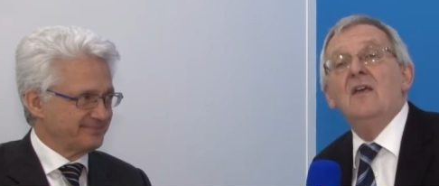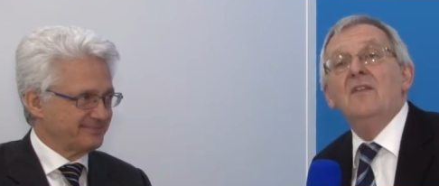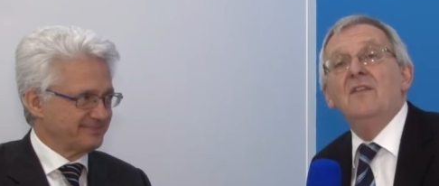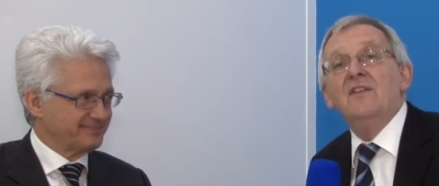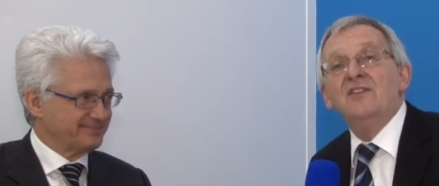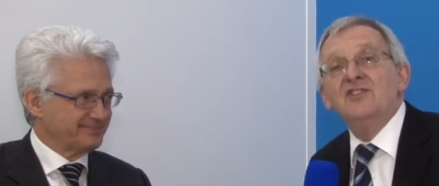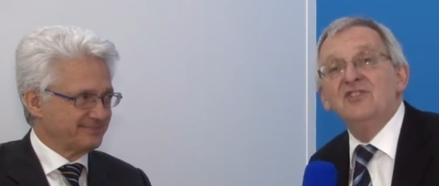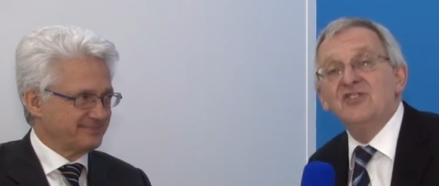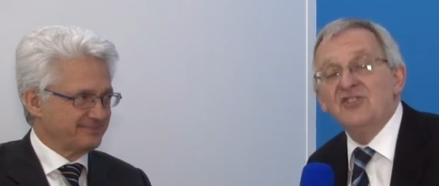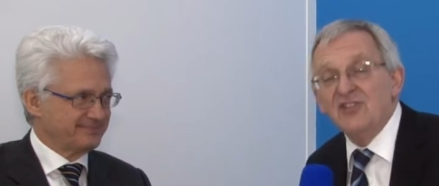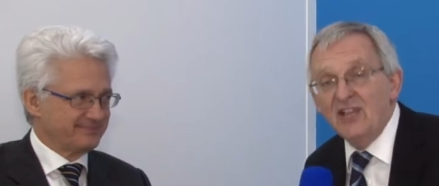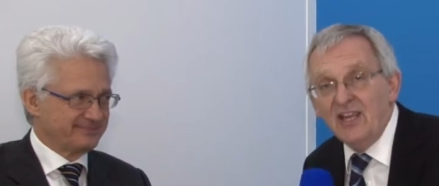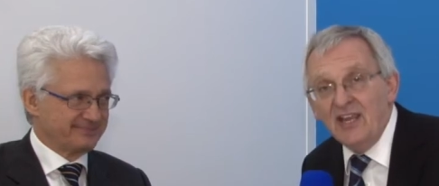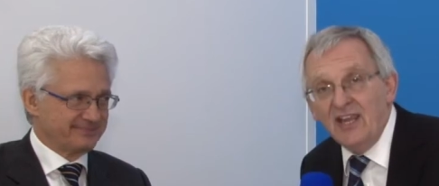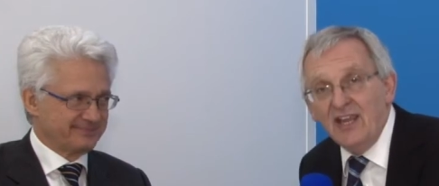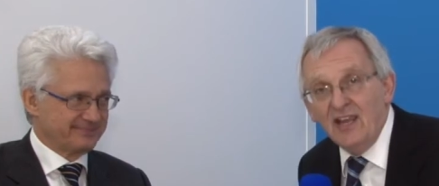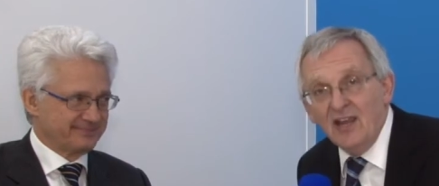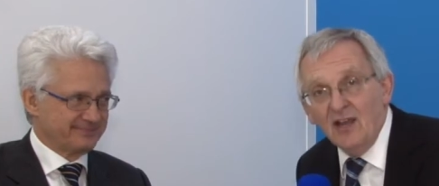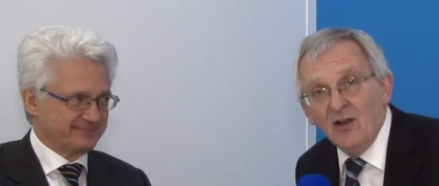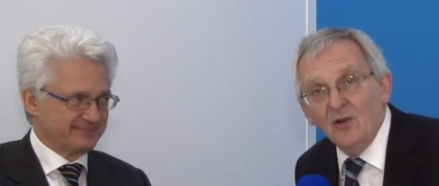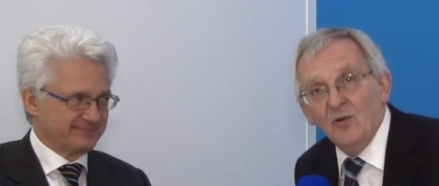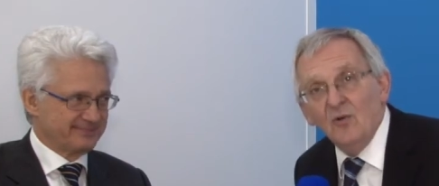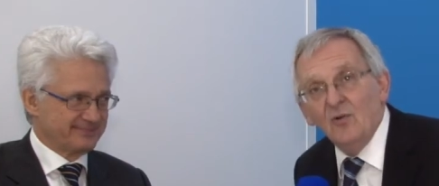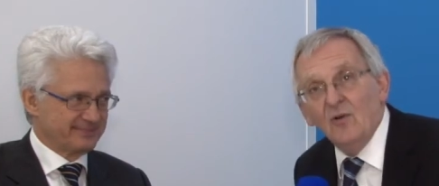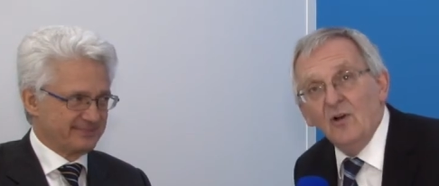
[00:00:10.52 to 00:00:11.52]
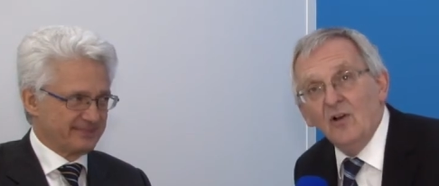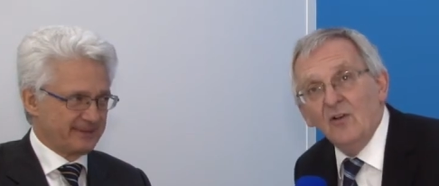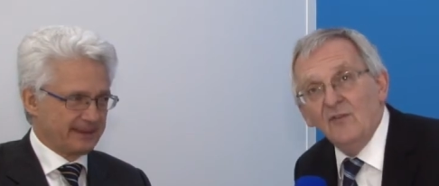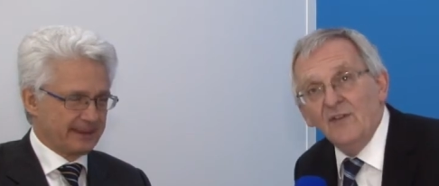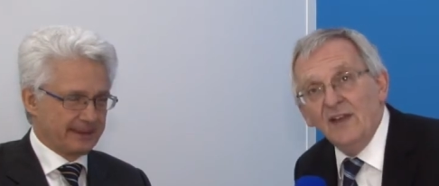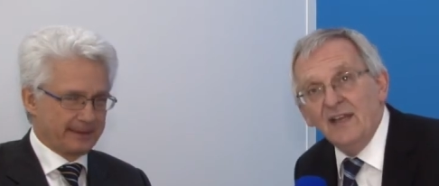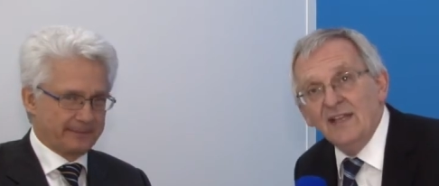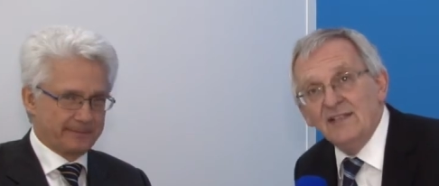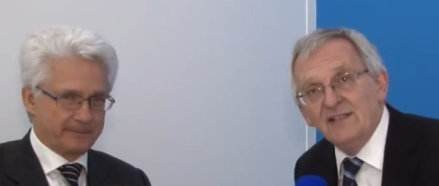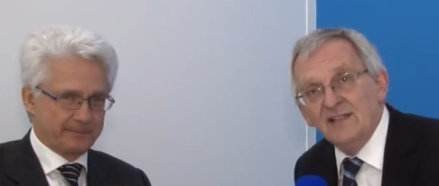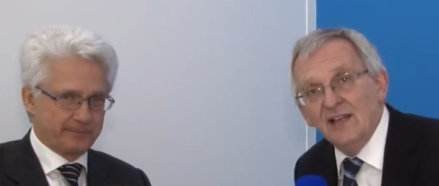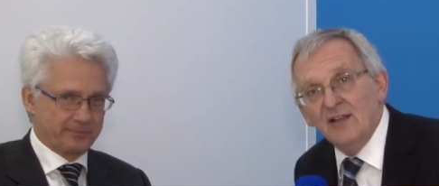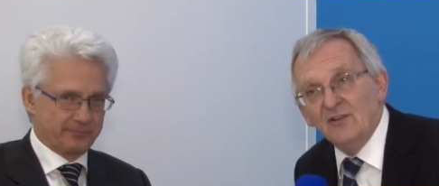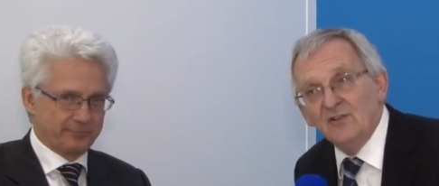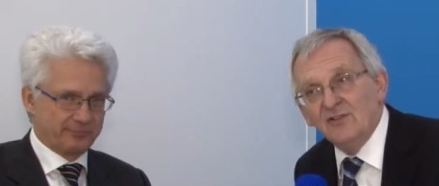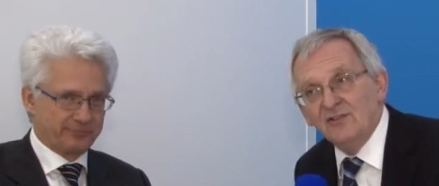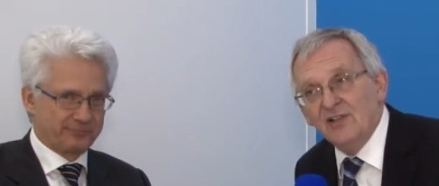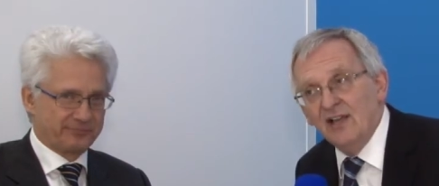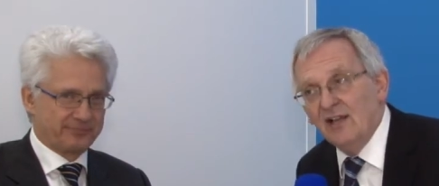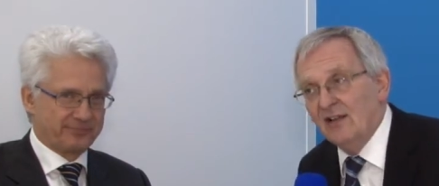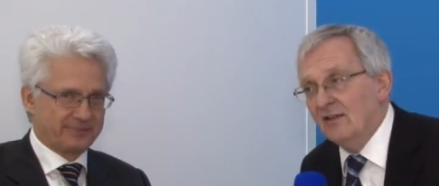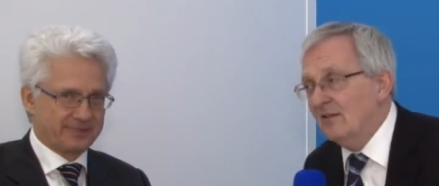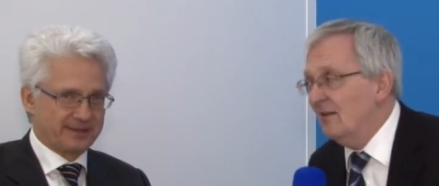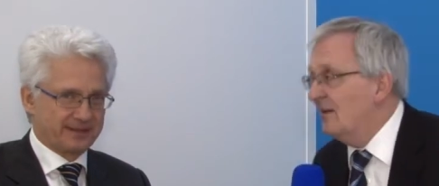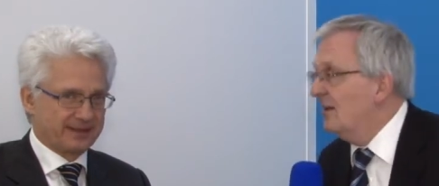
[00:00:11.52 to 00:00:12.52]
Speaker 1: the CEO of
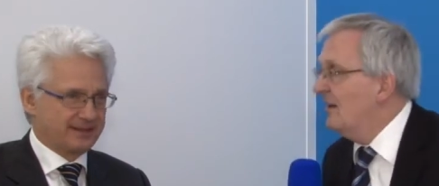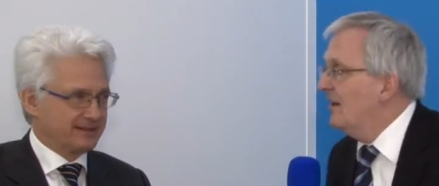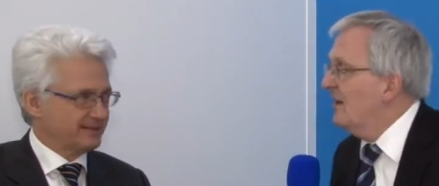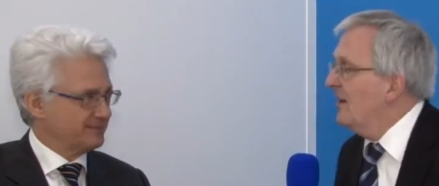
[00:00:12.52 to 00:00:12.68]
Italtel.